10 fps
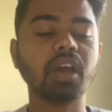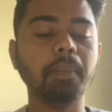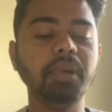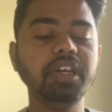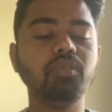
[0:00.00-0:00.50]

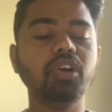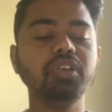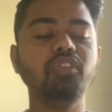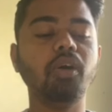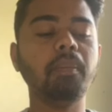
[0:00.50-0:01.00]
complete
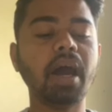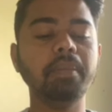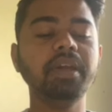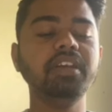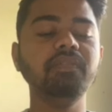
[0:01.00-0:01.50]
overview of
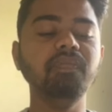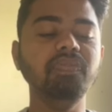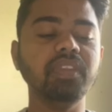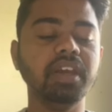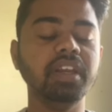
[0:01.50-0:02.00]

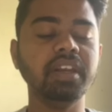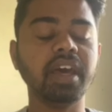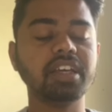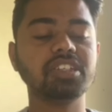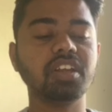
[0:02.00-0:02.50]
bybit in
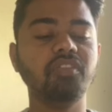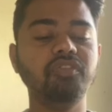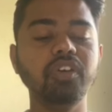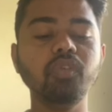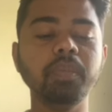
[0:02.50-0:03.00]
next
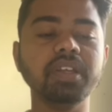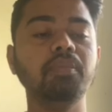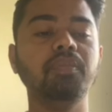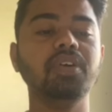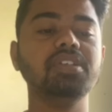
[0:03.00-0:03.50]
few
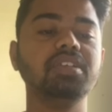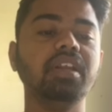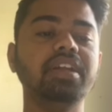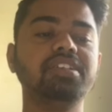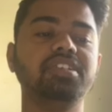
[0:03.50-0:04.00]
minutes first
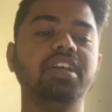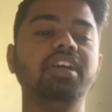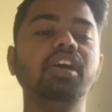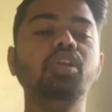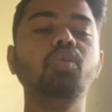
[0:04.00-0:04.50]
let's
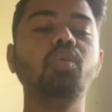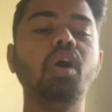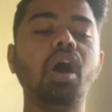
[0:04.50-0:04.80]
take a look